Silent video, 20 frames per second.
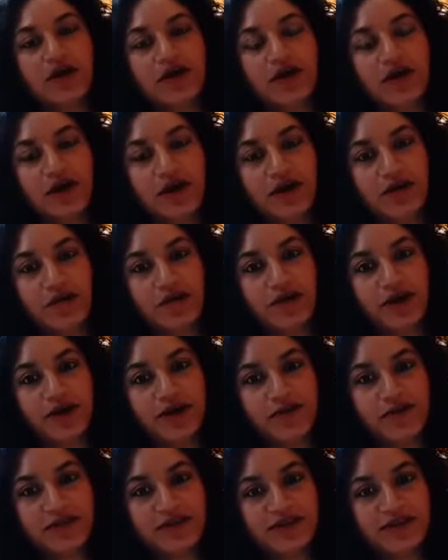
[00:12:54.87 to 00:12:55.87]
uh,
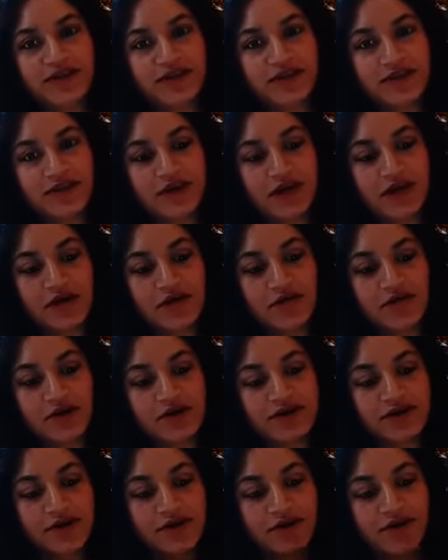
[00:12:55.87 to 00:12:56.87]
where we see how a
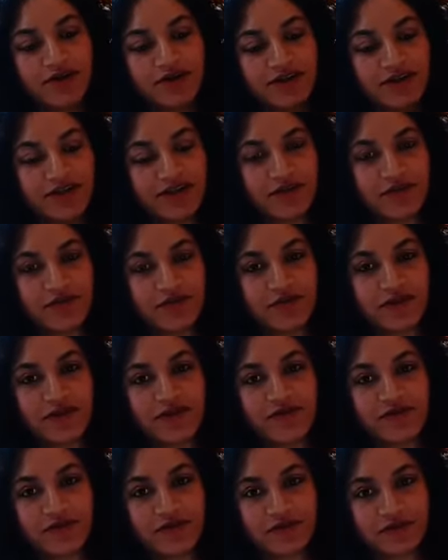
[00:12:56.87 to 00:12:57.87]
toddler sees the
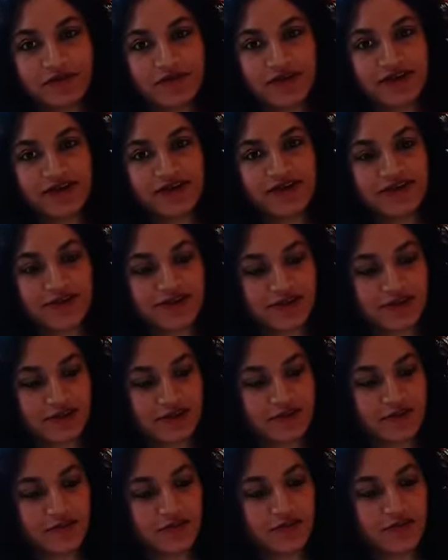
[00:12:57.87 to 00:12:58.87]
world from ages
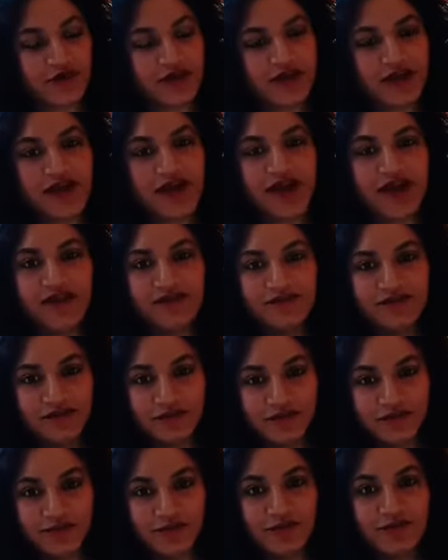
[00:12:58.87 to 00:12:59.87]
one and a half to
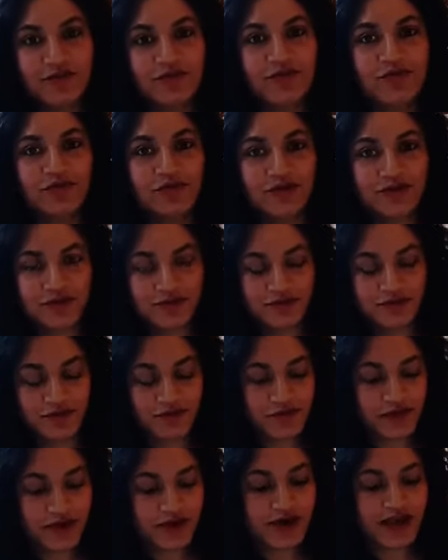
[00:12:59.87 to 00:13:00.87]
two to
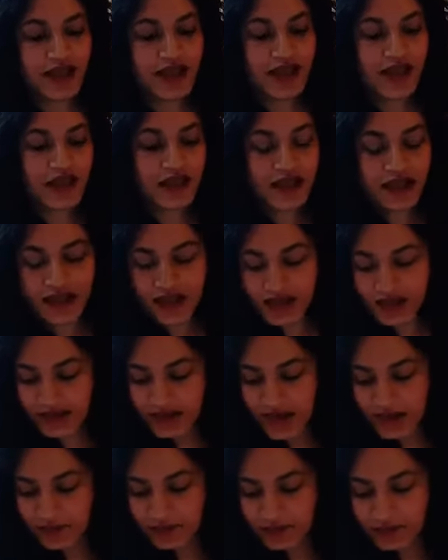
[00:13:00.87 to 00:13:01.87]
four. And
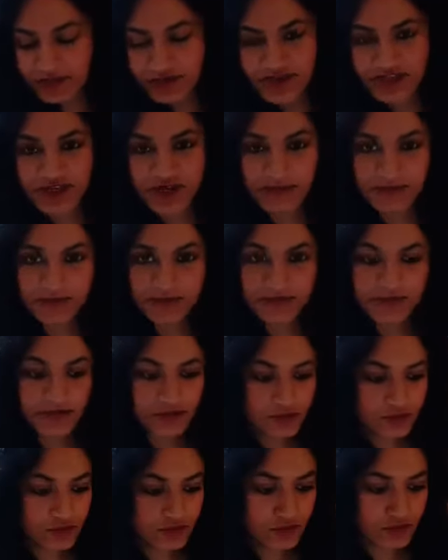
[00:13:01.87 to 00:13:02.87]
I'm going to jump
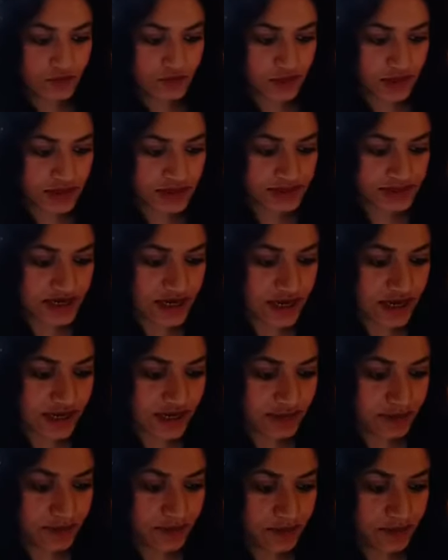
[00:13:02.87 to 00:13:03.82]
to a time